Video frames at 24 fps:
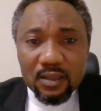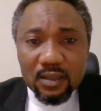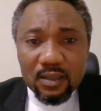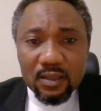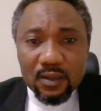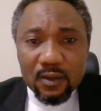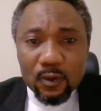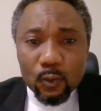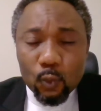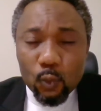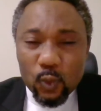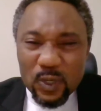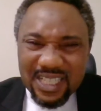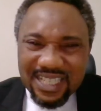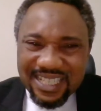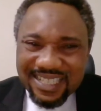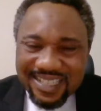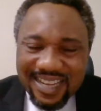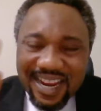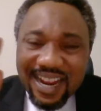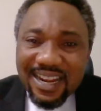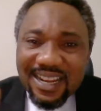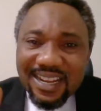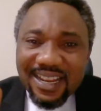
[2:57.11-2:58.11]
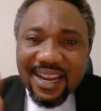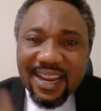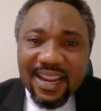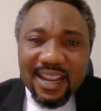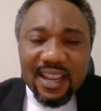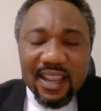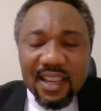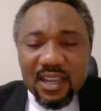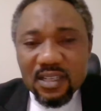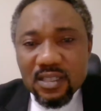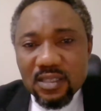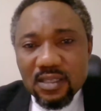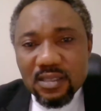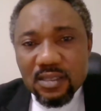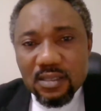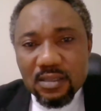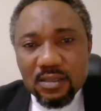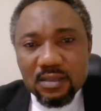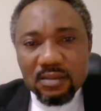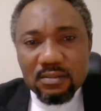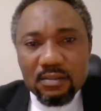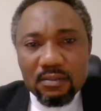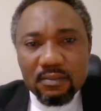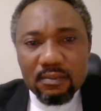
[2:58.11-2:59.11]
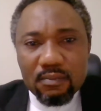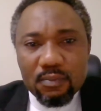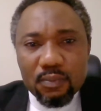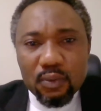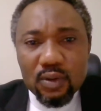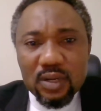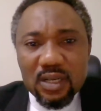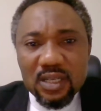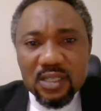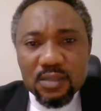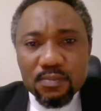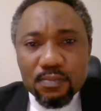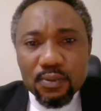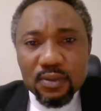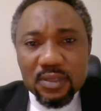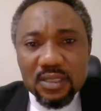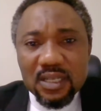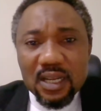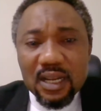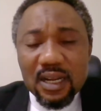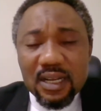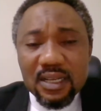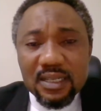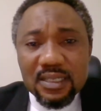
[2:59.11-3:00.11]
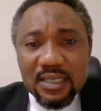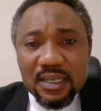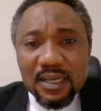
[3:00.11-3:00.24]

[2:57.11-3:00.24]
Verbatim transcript: We stand against police brutality.